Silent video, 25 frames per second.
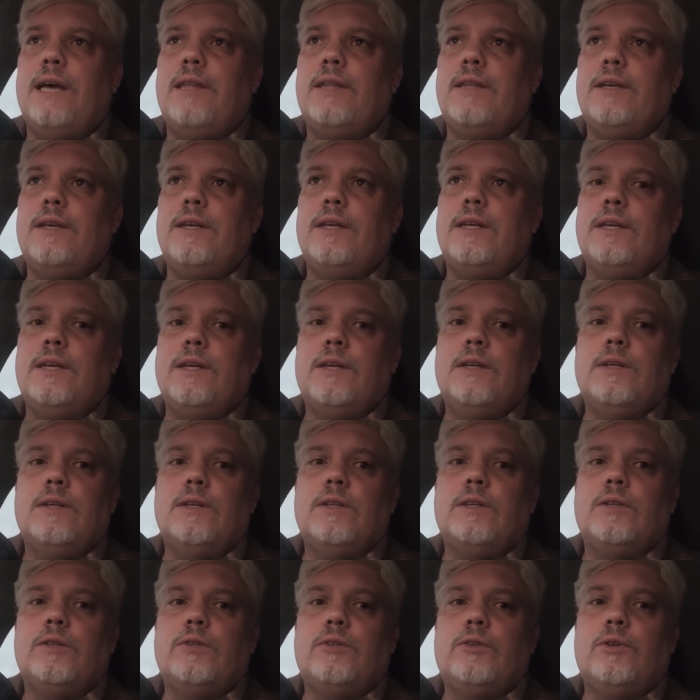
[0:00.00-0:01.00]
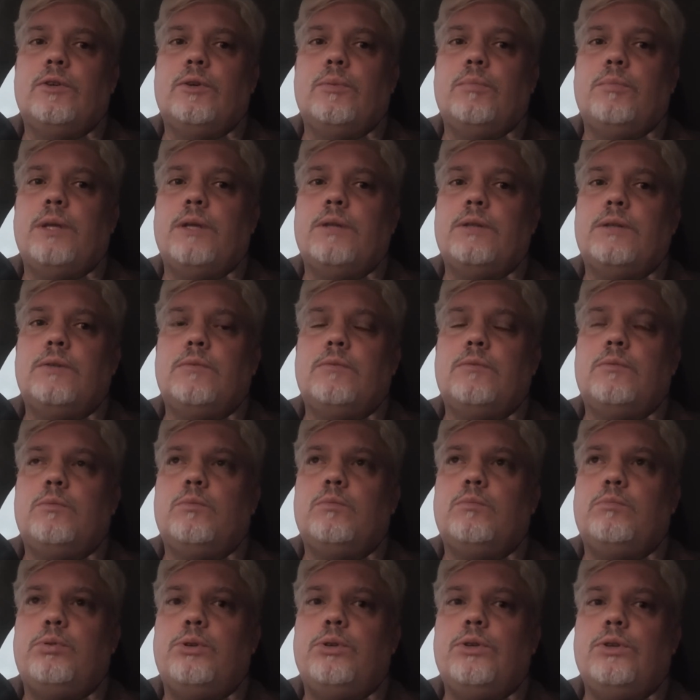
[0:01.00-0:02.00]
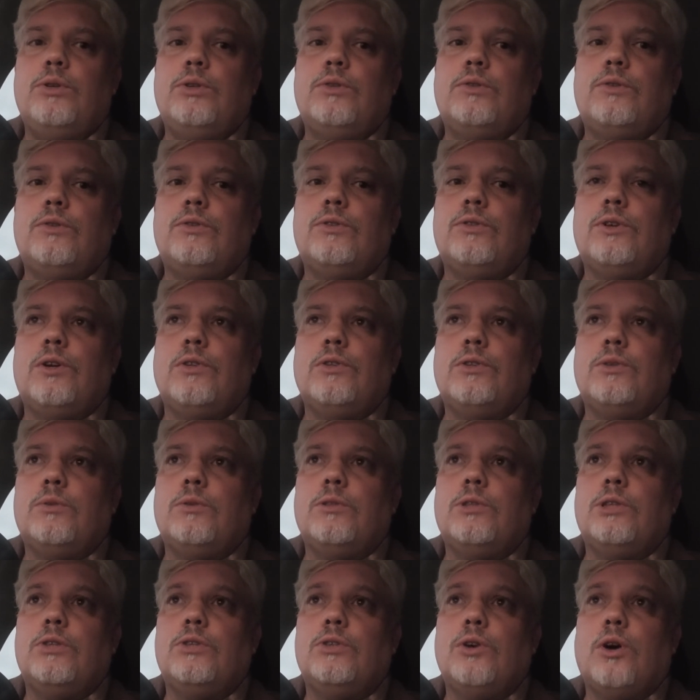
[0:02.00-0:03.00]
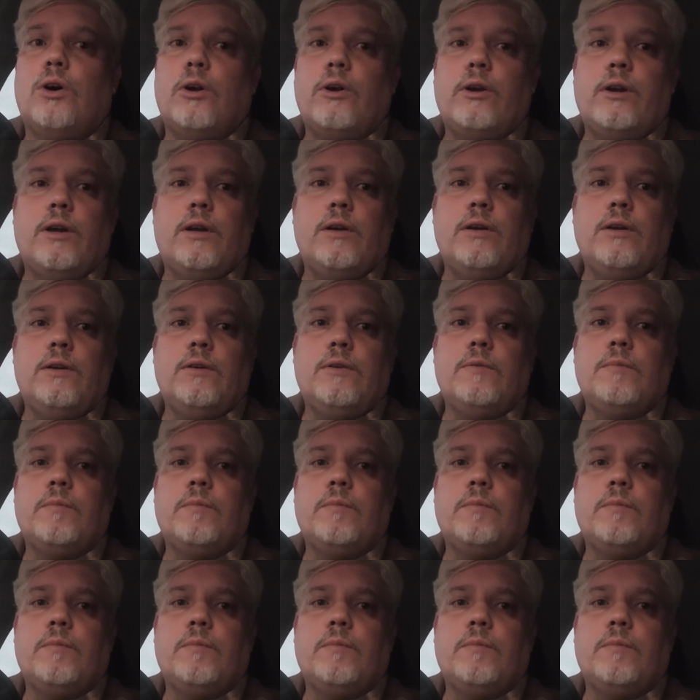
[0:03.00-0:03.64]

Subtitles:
other group that produced results was Exxaro.